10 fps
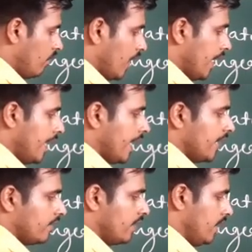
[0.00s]
5
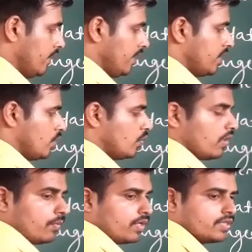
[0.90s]
and 3. These two
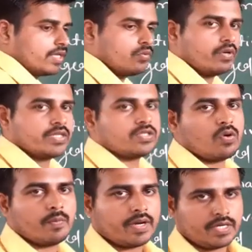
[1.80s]
numbers are known as
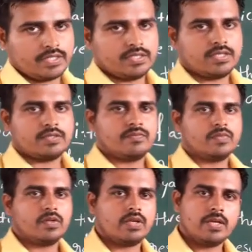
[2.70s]
operands.
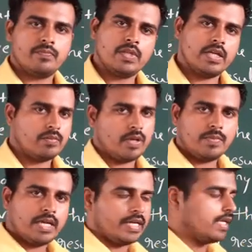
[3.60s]
Okay,
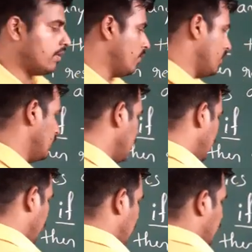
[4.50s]
maybe any number.
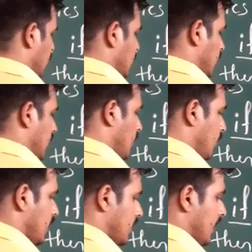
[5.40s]
5 plus 3
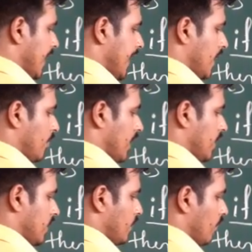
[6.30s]
plus 8
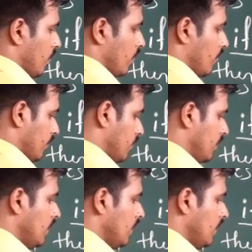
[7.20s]
minus 4.